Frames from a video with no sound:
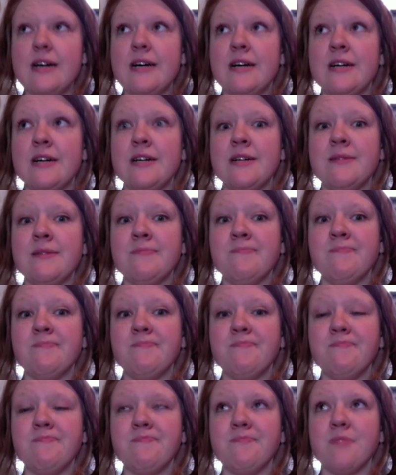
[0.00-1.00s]

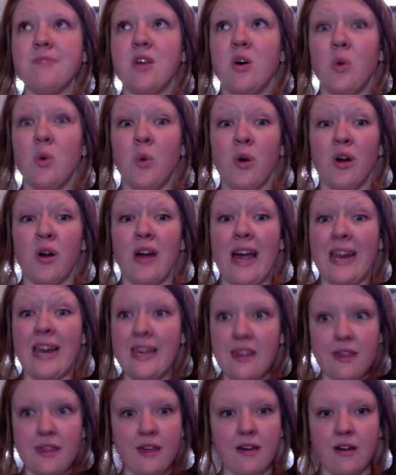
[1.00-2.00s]
or
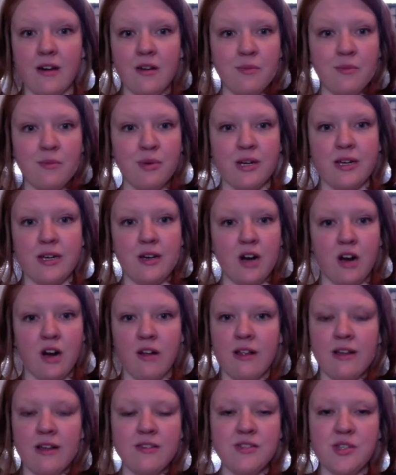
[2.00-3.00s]
anything on Brandi
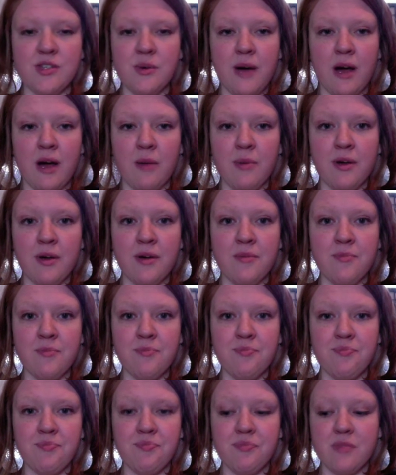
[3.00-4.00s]
Carlile's new
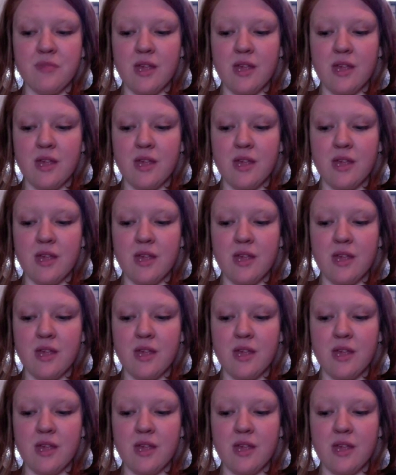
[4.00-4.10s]
album.